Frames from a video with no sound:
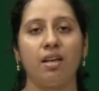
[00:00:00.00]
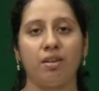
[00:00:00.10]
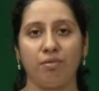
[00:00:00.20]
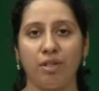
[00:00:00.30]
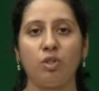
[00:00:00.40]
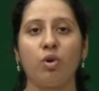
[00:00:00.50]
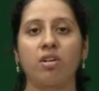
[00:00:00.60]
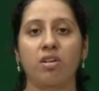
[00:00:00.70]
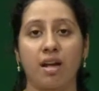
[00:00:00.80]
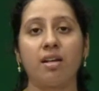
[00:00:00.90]
we do
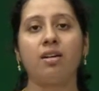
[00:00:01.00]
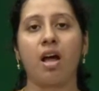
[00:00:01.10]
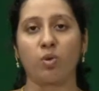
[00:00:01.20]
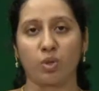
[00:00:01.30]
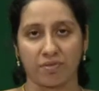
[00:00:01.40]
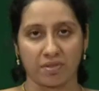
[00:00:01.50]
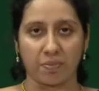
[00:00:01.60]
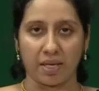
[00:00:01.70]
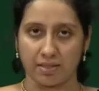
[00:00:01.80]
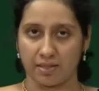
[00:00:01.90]
not run out of
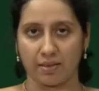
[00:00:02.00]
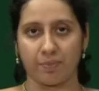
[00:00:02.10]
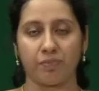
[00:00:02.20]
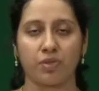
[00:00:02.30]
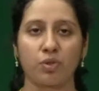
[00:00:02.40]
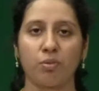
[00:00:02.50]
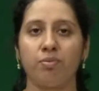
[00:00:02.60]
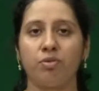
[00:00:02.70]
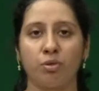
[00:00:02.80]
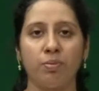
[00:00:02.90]
space. So,
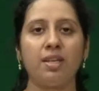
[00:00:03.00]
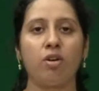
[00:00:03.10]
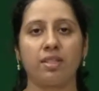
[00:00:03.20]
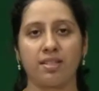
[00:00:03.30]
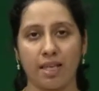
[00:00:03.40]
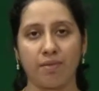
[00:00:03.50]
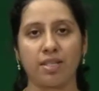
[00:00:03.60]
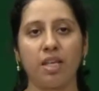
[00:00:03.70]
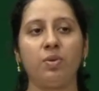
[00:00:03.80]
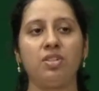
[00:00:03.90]
to be on the safe
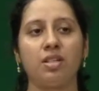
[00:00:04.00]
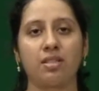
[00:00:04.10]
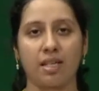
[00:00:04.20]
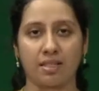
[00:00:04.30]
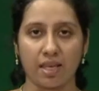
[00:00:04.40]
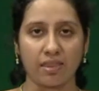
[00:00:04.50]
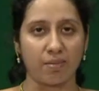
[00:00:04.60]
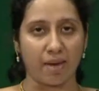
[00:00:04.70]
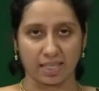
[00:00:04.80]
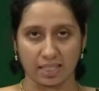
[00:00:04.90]
side we just assign the
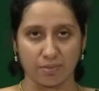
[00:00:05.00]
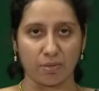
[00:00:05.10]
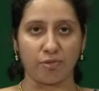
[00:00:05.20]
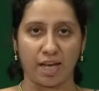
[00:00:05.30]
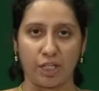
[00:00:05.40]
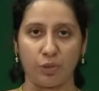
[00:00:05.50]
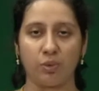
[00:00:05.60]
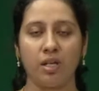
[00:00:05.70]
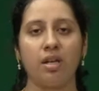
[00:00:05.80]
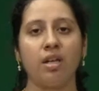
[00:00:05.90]
maximum value.
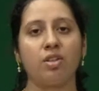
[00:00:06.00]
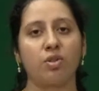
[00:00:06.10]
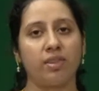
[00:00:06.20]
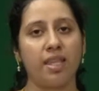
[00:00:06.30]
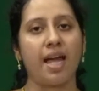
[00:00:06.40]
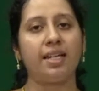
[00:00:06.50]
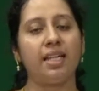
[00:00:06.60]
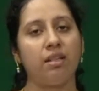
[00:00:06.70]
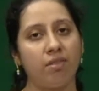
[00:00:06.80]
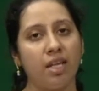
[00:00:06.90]
So, that
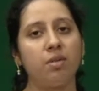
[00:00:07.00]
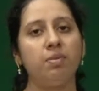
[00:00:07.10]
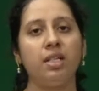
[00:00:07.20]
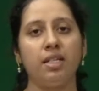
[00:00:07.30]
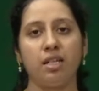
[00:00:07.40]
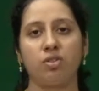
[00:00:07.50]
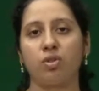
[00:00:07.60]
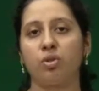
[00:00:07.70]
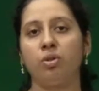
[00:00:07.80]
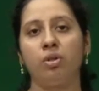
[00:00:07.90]
invariably leads
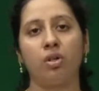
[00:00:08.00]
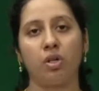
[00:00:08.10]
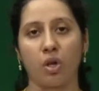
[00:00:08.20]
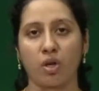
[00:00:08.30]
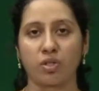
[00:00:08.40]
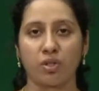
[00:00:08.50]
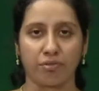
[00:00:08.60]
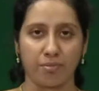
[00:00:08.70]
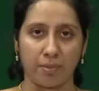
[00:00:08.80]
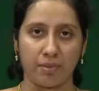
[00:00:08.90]
to loss
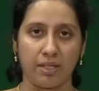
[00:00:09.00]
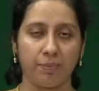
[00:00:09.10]
of memory.